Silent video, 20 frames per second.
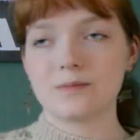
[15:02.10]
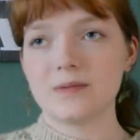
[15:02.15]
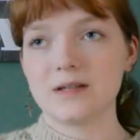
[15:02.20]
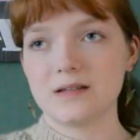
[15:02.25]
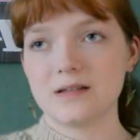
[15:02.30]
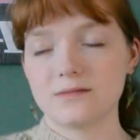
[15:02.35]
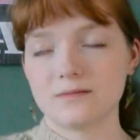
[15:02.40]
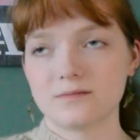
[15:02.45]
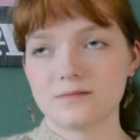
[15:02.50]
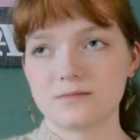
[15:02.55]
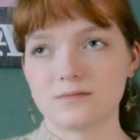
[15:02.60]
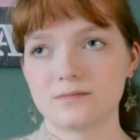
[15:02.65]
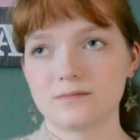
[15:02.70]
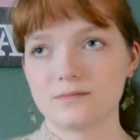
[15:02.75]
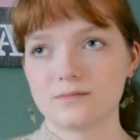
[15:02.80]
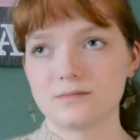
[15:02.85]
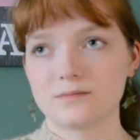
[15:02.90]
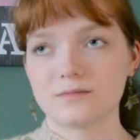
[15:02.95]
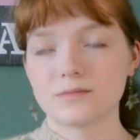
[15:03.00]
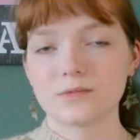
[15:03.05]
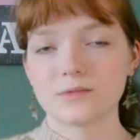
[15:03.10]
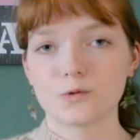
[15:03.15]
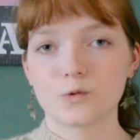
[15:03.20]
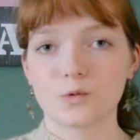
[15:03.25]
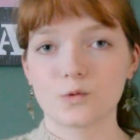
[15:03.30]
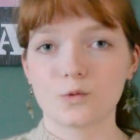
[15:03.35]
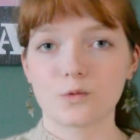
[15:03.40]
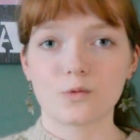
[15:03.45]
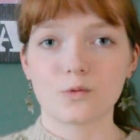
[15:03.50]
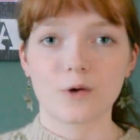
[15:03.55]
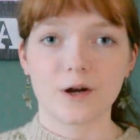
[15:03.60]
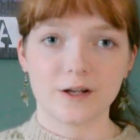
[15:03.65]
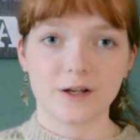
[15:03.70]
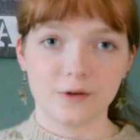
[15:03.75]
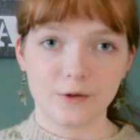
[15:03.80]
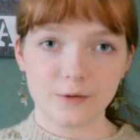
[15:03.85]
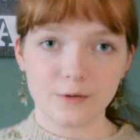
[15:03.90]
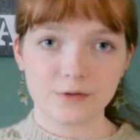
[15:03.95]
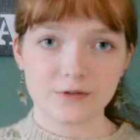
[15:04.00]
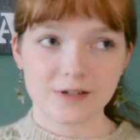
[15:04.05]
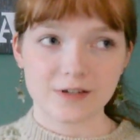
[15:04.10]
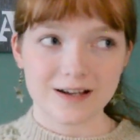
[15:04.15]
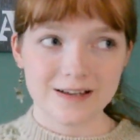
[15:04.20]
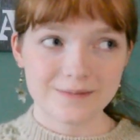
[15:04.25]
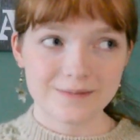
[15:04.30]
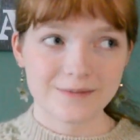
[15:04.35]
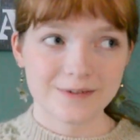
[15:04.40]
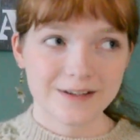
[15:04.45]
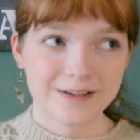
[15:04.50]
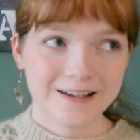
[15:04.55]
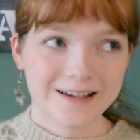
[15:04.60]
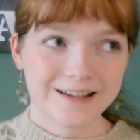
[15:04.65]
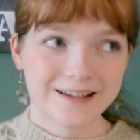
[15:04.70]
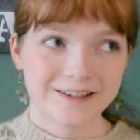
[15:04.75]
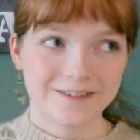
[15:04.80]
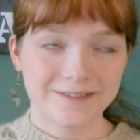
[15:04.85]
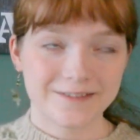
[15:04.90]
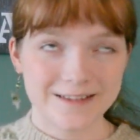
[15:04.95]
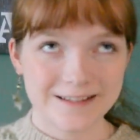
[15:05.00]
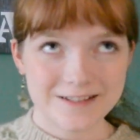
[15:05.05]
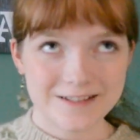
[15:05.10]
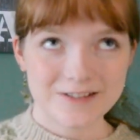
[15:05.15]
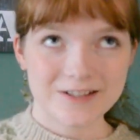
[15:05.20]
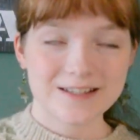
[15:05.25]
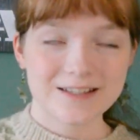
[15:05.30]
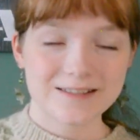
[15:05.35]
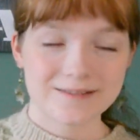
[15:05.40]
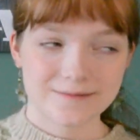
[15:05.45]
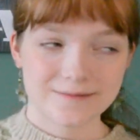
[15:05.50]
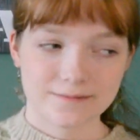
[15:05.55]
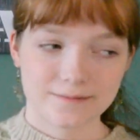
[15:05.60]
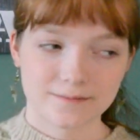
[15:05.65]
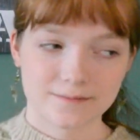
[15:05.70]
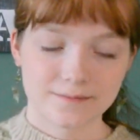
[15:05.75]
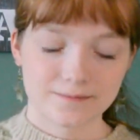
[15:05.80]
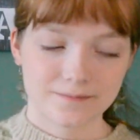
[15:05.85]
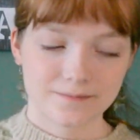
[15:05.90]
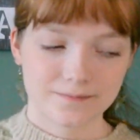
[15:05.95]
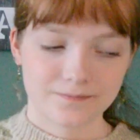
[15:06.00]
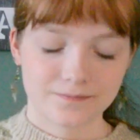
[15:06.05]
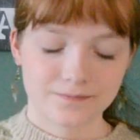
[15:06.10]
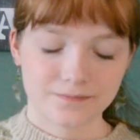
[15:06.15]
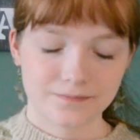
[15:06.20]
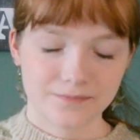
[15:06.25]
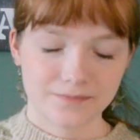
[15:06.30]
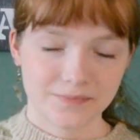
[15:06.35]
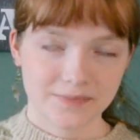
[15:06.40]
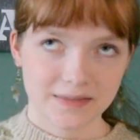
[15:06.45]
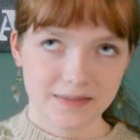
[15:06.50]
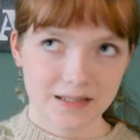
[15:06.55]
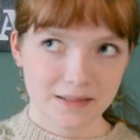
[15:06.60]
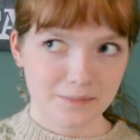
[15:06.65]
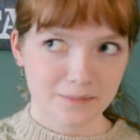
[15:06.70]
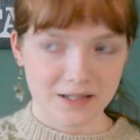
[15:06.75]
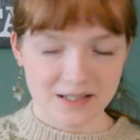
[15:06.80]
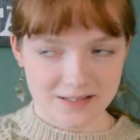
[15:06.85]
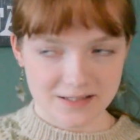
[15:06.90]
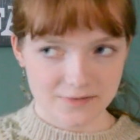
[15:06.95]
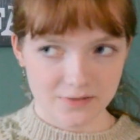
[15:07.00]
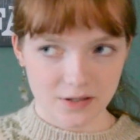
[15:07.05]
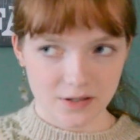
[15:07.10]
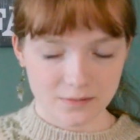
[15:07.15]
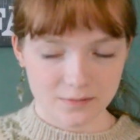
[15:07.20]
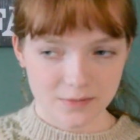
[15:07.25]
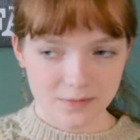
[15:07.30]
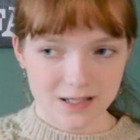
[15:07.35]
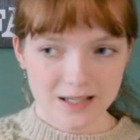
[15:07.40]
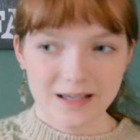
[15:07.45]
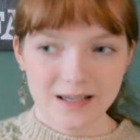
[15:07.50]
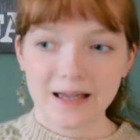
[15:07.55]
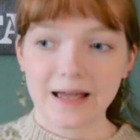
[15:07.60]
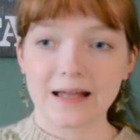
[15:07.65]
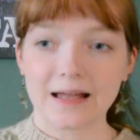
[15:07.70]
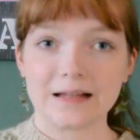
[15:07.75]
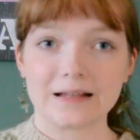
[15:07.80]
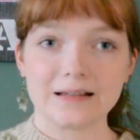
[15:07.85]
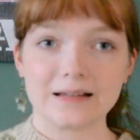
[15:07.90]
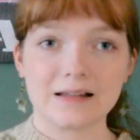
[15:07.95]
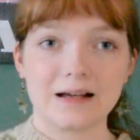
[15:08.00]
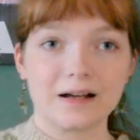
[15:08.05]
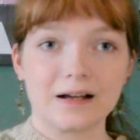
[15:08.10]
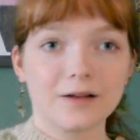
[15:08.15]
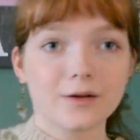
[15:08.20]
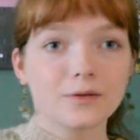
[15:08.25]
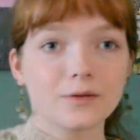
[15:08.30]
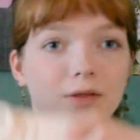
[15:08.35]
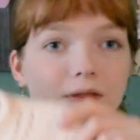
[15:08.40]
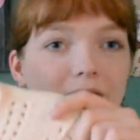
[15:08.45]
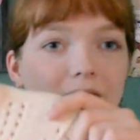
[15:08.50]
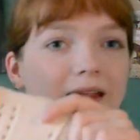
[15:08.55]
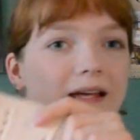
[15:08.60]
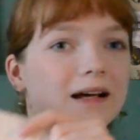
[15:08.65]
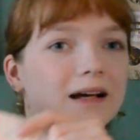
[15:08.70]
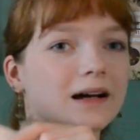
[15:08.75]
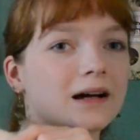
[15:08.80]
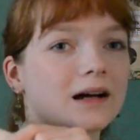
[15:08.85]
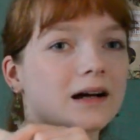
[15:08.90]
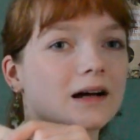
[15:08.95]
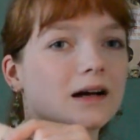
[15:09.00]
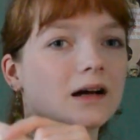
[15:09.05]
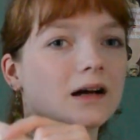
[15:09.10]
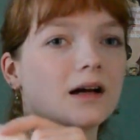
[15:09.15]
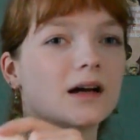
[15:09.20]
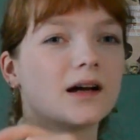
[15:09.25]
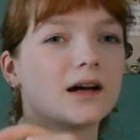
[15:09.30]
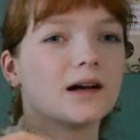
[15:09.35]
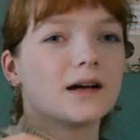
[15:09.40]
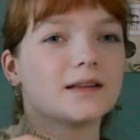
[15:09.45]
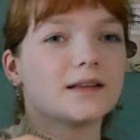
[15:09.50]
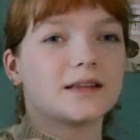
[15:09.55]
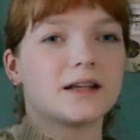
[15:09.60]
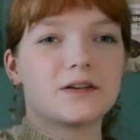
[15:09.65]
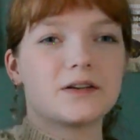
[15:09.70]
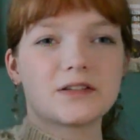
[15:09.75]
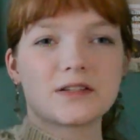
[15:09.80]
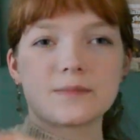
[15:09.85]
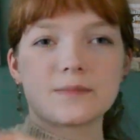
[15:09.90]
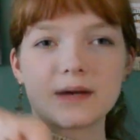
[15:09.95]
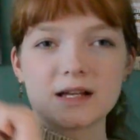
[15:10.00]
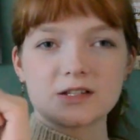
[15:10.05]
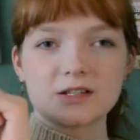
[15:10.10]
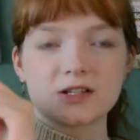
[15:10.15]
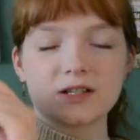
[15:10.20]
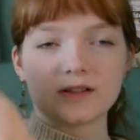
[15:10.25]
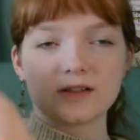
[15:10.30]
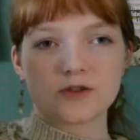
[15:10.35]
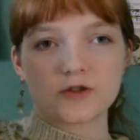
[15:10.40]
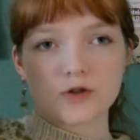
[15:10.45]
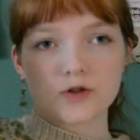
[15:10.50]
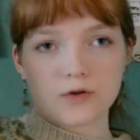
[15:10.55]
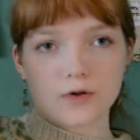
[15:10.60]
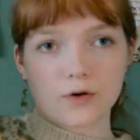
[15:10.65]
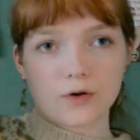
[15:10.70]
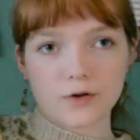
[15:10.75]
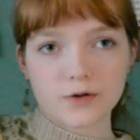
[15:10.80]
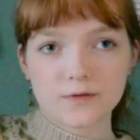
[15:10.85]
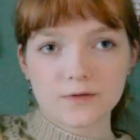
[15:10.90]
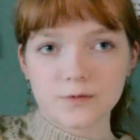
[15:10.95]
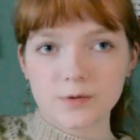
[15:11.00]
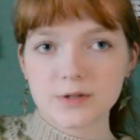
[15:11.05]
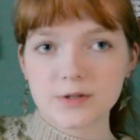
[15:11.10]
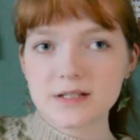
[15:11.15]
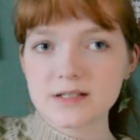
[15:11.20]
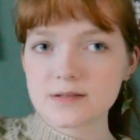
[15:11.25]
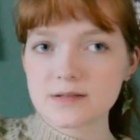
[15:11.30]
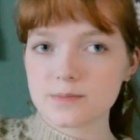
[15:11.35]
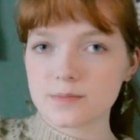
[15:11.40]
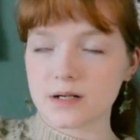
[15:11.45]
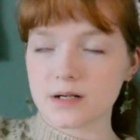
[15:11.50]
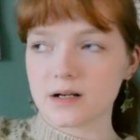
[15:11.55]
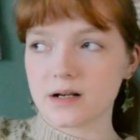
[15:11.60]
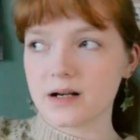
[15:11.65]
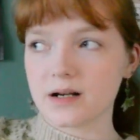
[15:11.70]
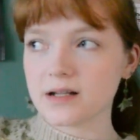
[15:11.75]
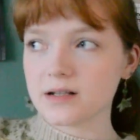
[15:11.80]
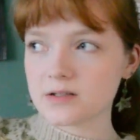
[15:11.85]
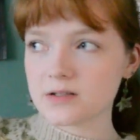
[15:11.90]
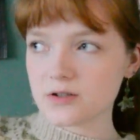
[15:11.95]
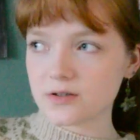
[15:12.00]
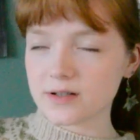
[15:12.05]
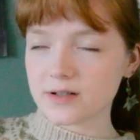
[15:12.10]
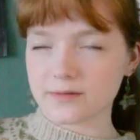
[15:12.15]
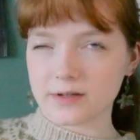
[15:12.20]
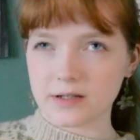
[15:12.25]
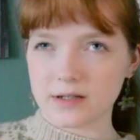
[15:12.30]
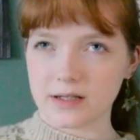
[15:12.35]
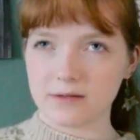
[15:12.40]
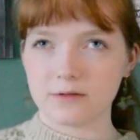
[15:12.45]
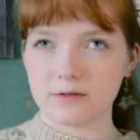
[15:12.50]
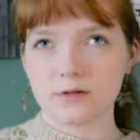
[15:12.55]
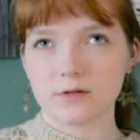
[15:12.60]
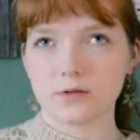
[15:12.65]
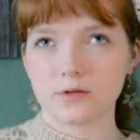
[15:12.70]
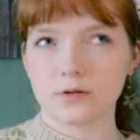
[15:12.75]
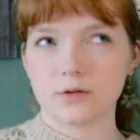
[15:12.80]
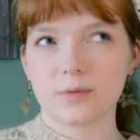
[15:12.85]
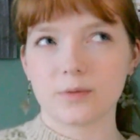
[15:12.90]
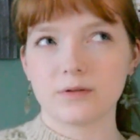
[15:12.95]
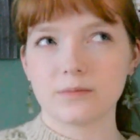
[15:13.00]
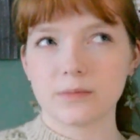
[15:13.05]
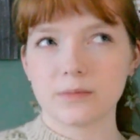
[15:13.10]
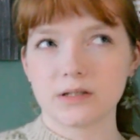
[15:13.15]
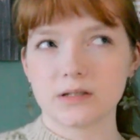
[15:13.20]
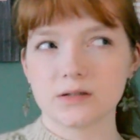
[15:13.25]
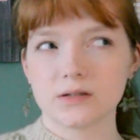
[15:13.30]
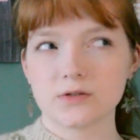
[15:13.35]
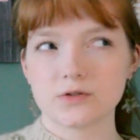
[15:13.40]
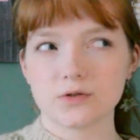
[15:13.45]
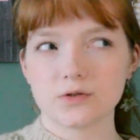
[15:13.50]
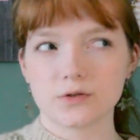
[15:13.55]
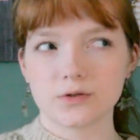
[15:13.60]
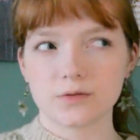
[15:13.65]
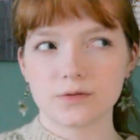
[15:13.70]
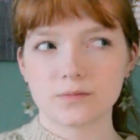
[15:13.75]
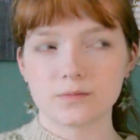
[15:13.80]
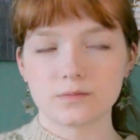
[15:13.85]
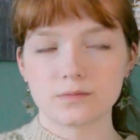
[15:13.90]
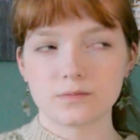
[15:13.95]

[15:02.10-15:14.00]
me quite a long time to finish this, but it's fine. And I don't think there is a matching skirt for this, but I actually haven't even thought about making a skirt